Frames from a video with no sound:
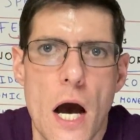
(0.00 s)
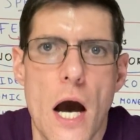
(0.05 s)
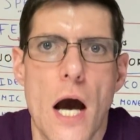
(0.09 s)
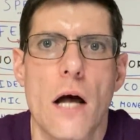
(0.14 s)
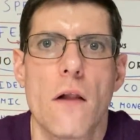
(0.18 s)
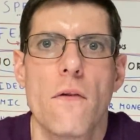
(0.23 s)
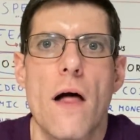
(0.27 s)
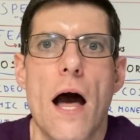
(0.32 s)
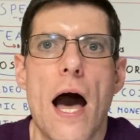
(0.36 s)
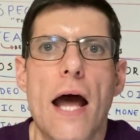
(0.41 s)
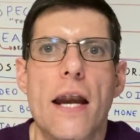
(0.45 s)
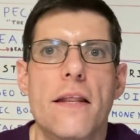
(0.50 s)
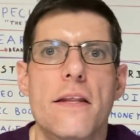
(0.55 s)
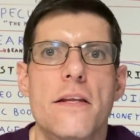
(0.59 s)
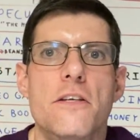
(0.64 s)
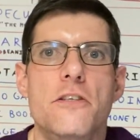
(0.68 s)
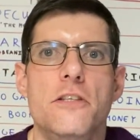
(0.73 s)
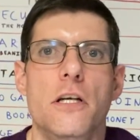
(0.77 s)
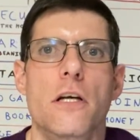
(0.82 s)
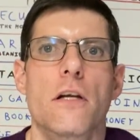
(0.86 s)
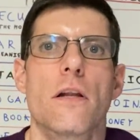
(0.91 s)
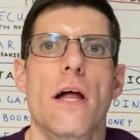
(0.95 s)
a lot of
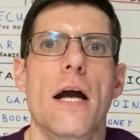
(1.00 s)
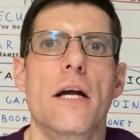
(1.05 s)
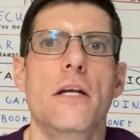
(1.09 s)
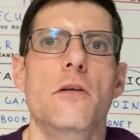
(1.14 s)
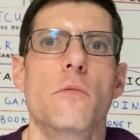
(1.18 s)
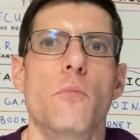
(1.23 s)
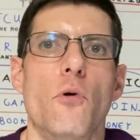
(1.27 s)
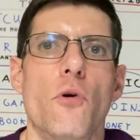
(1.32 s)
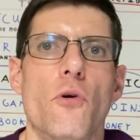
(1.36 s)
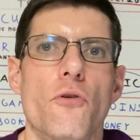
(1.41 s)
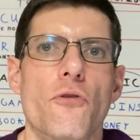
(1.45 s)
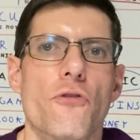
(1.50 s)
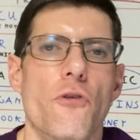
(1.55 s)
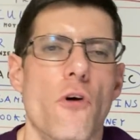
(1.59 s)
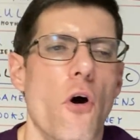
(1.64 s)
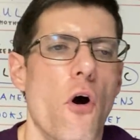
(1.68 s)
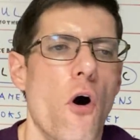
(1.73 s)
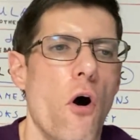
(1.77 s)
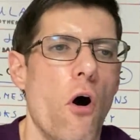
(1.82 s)
these collectibles